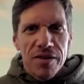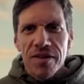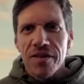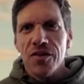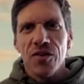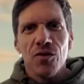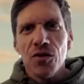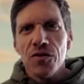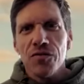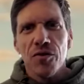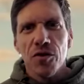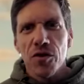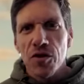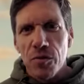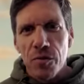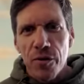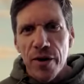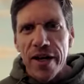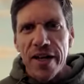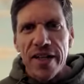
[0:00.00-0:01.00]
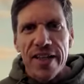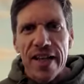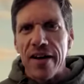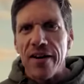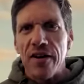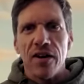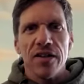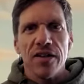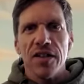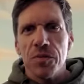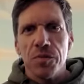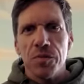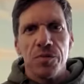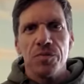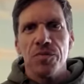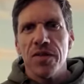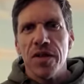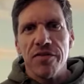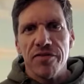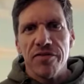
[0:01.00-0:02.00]
useful to break down all these
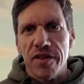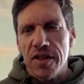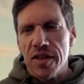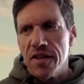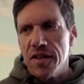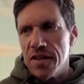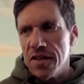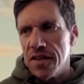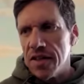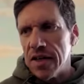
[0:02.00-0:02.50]
different